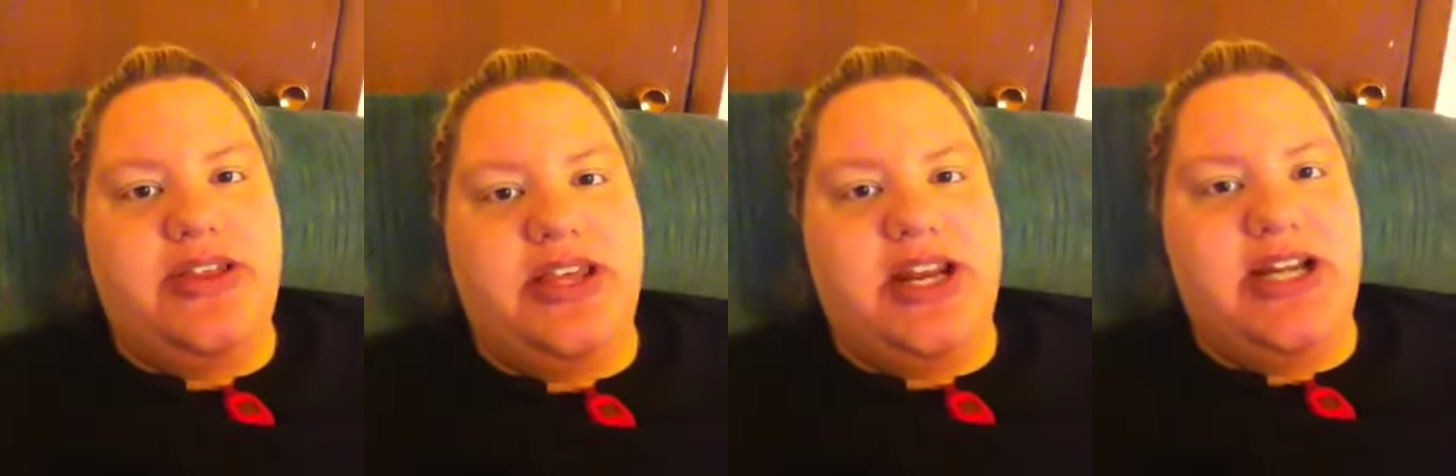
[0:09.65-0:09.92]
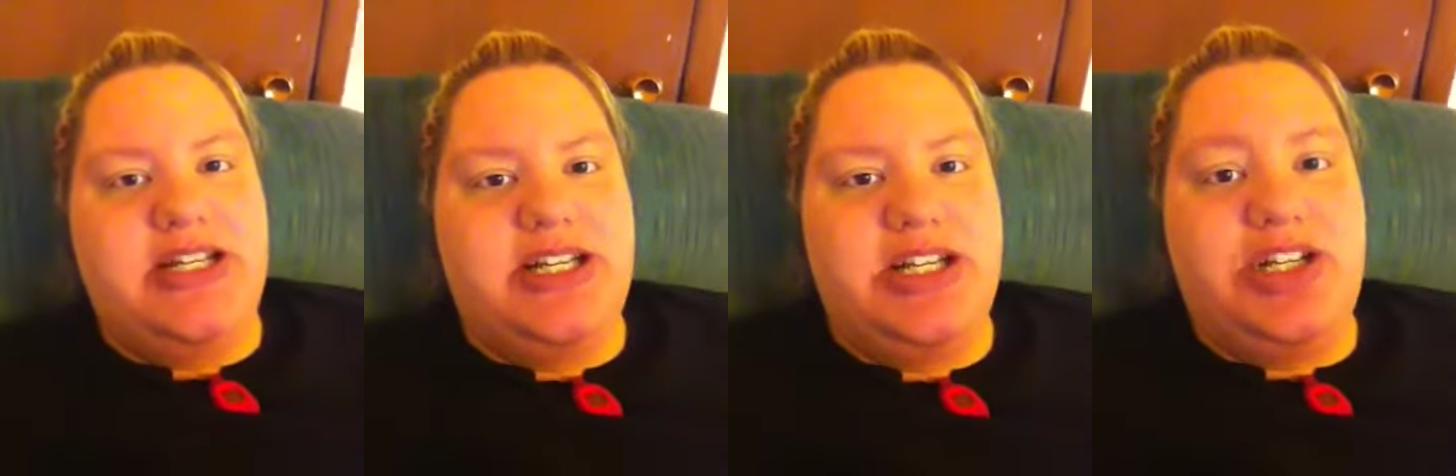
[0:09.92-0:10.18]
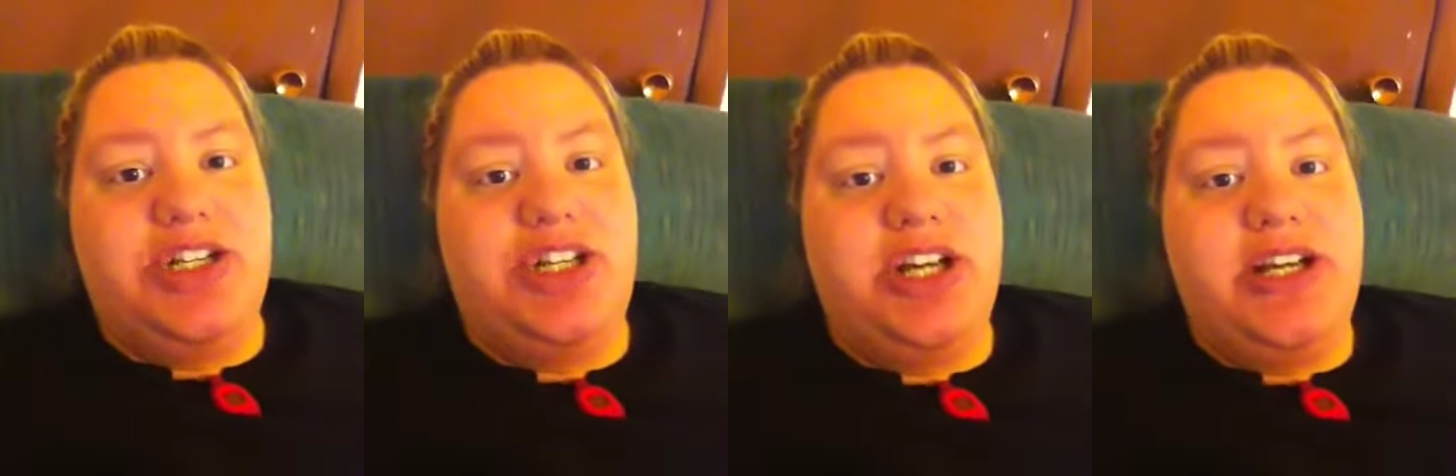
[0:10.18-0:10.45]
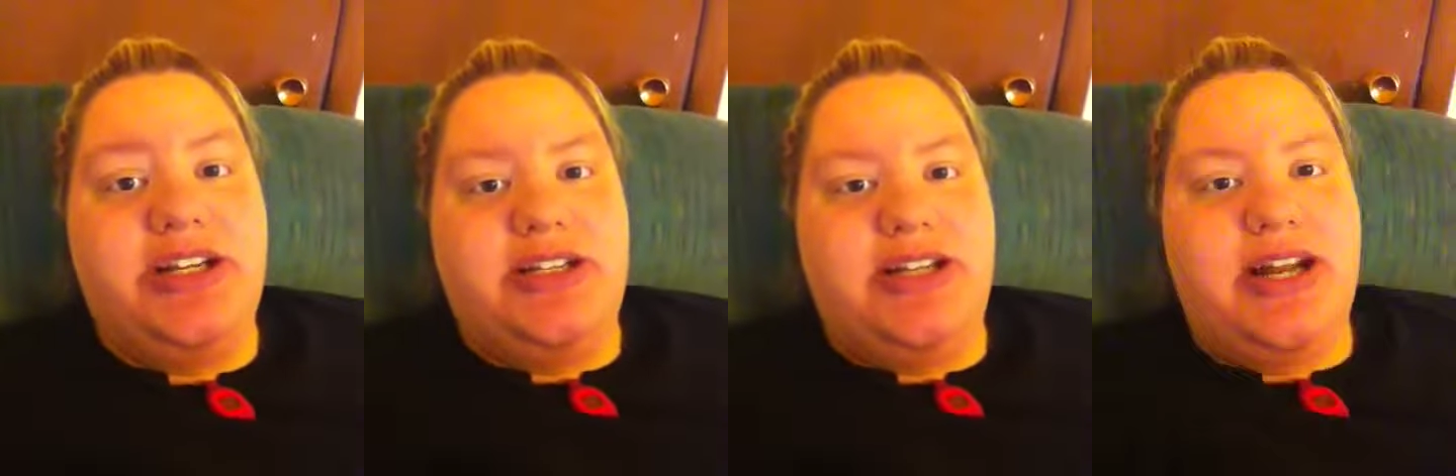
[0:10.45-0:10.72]
that I did
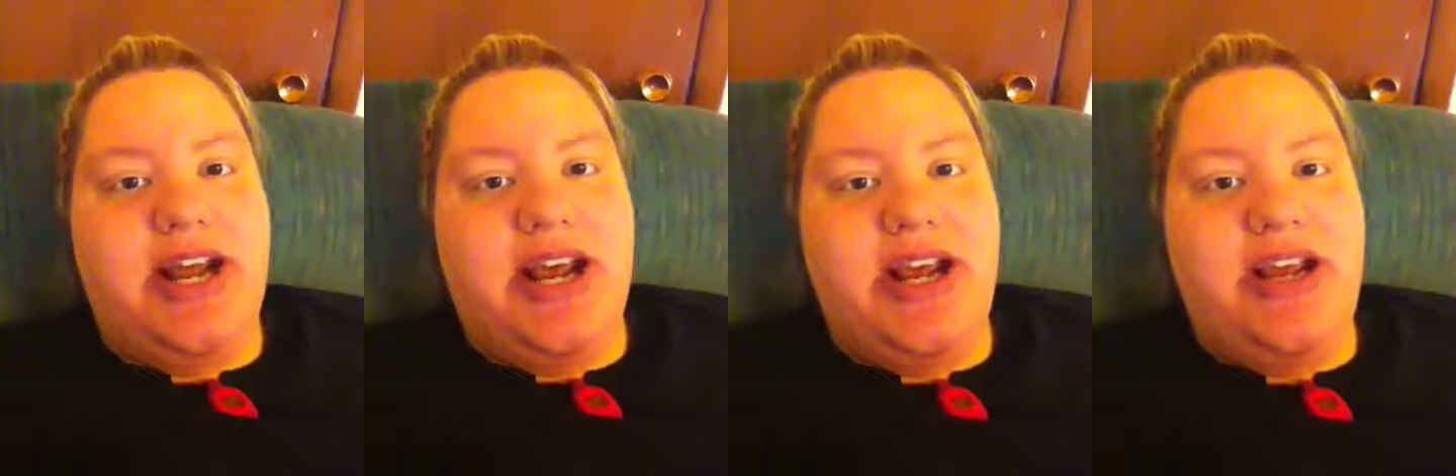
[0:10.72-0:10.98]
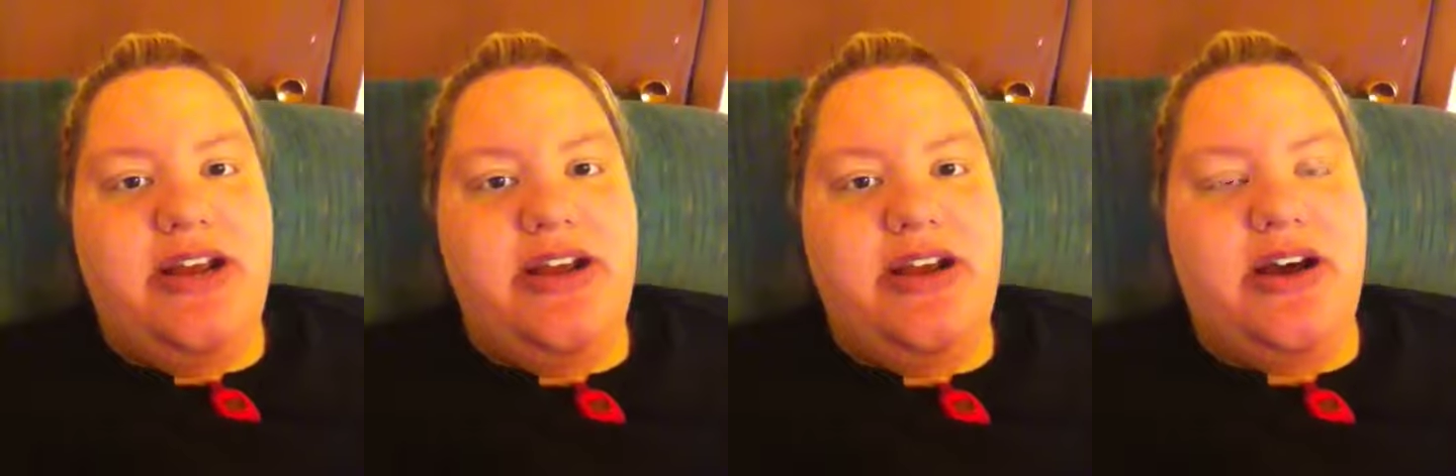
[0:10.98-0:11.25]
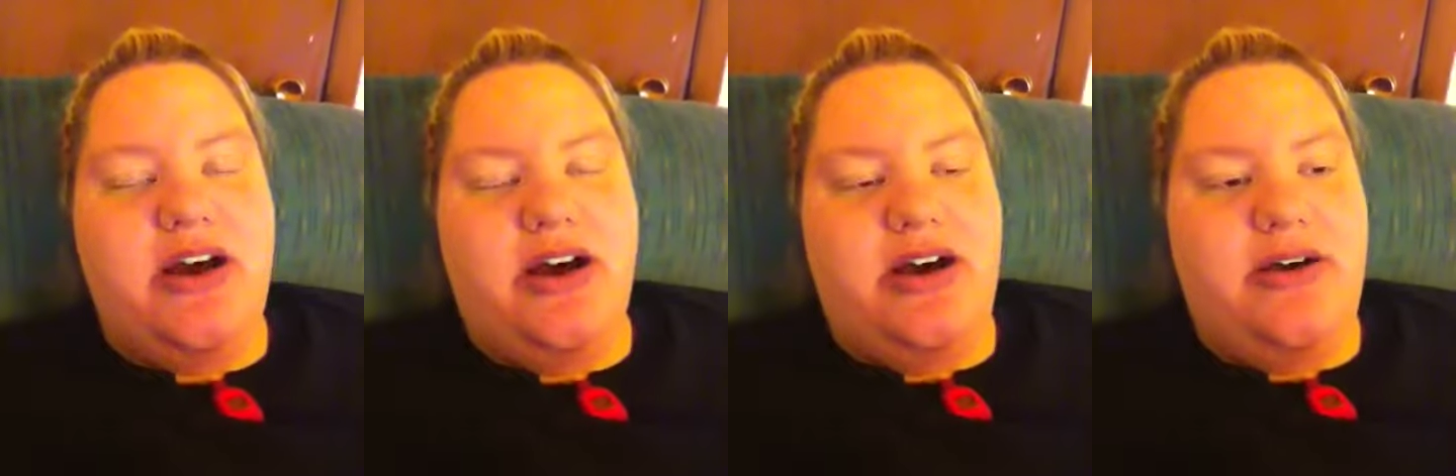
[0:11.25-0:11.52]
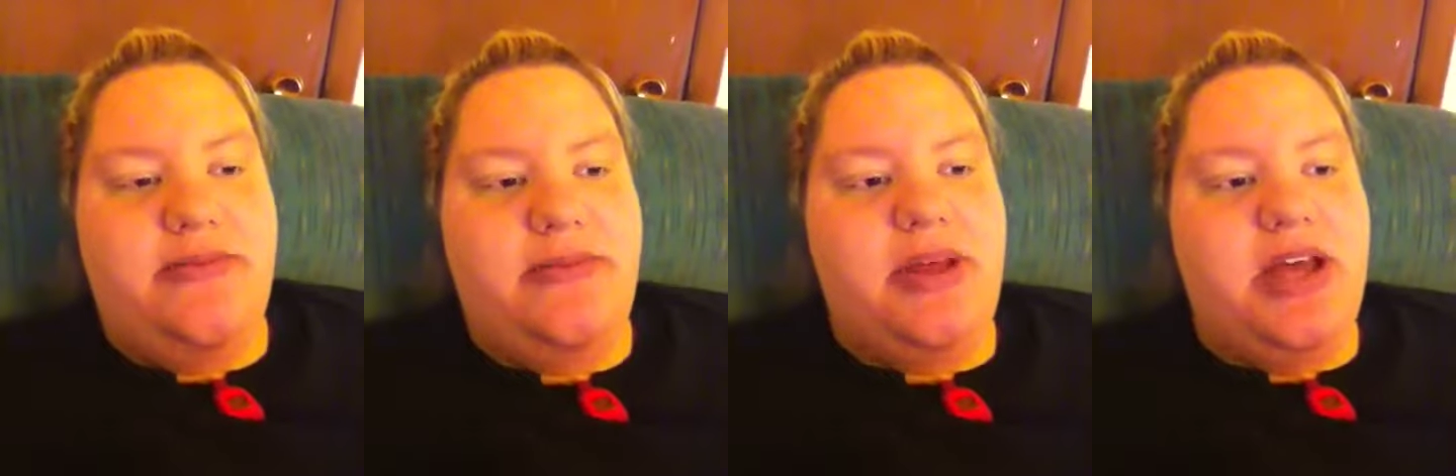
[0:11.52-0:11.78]
cheat today.
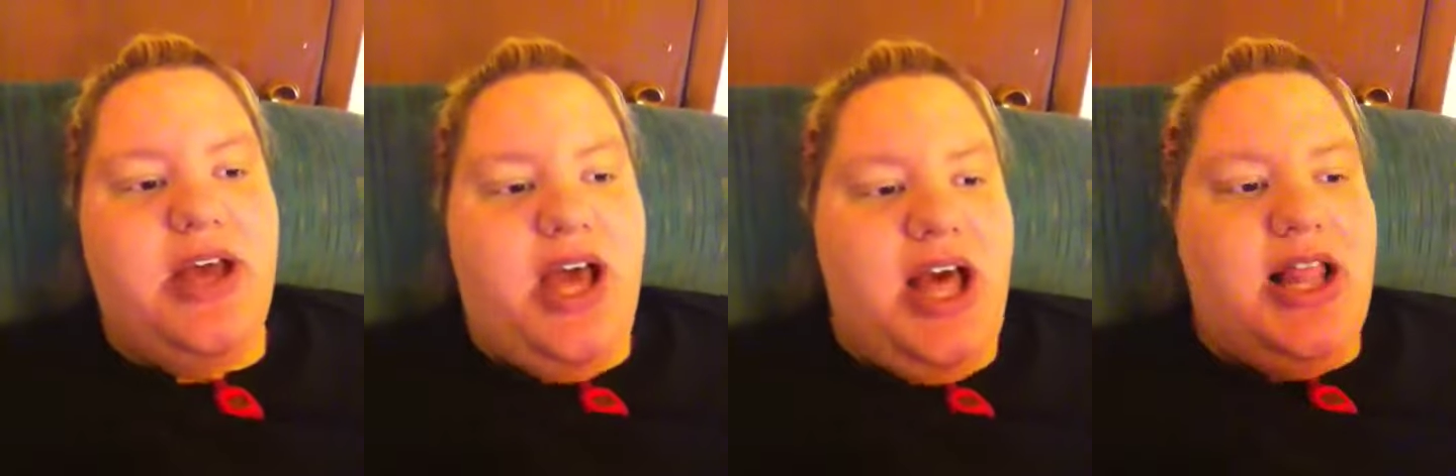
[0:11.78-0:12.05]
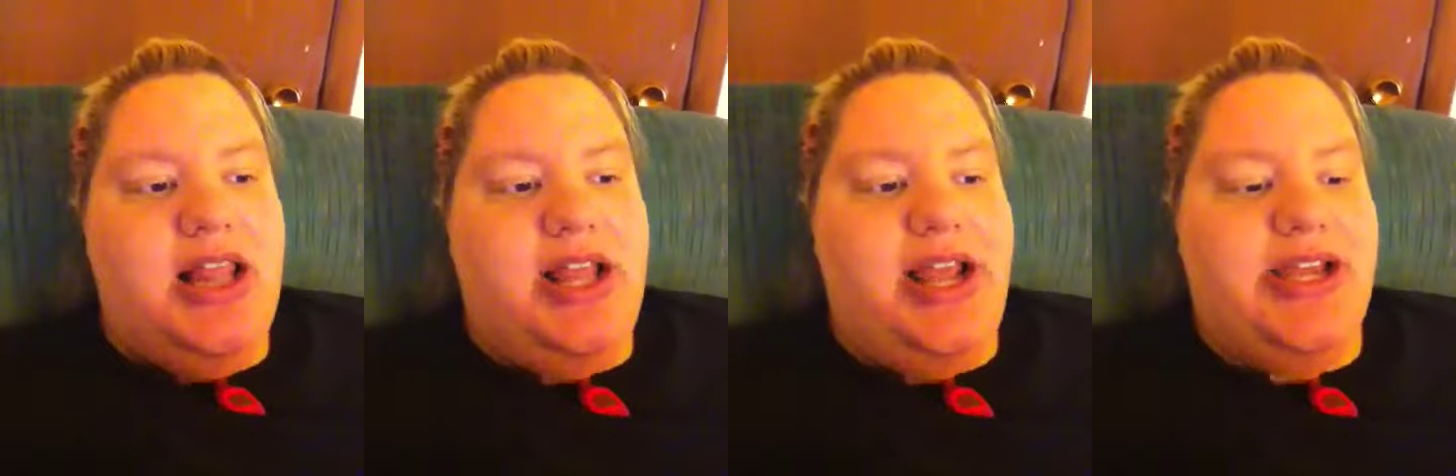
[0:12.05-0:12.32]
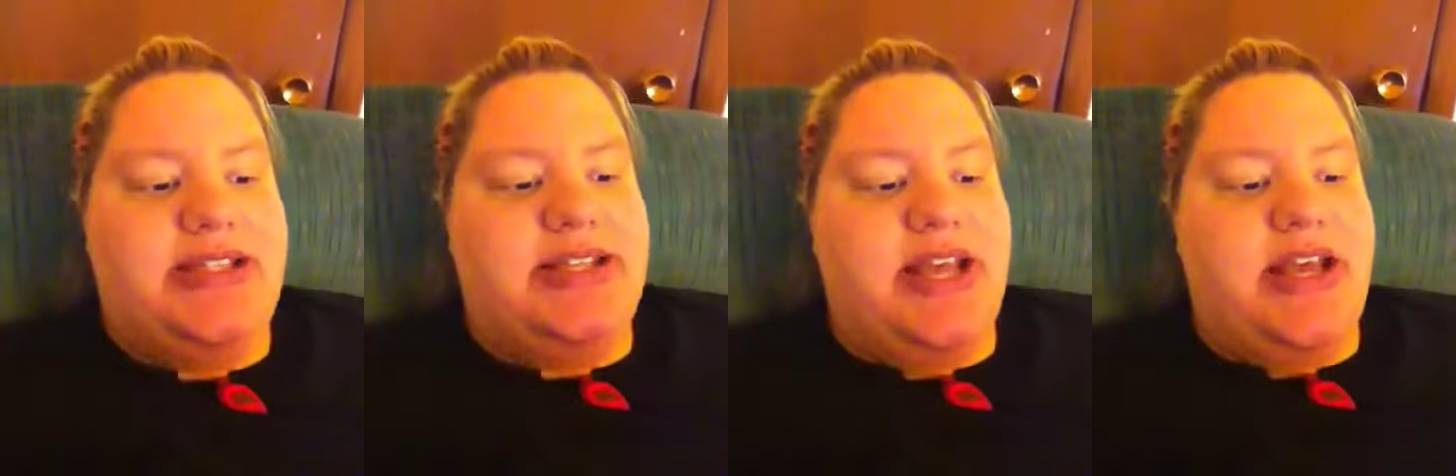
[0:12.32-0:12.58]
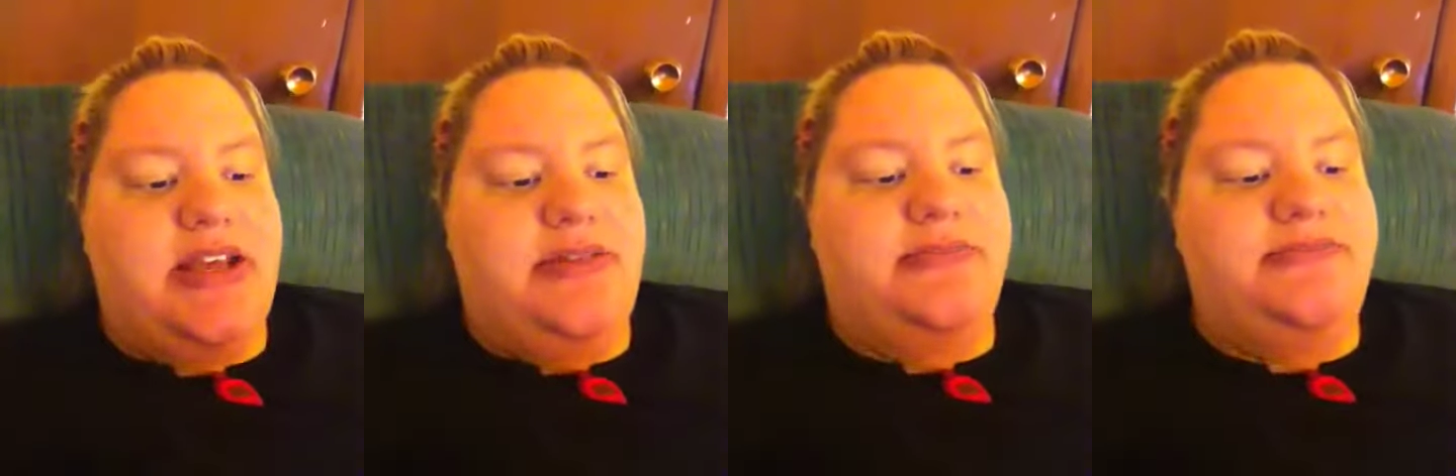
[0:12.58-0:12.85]
Like I
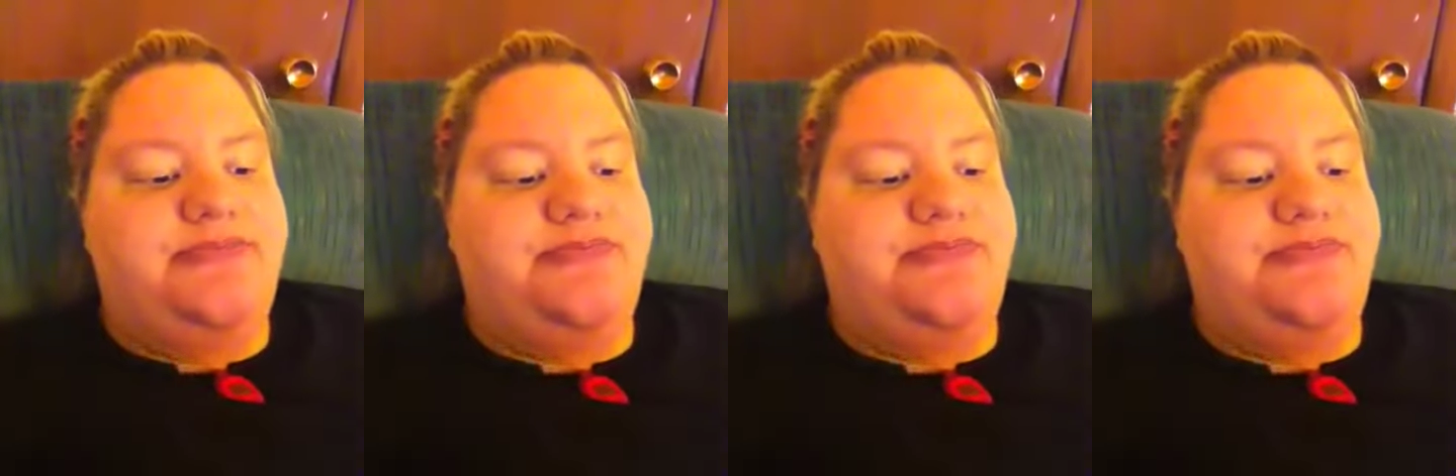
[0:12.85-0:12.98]
said,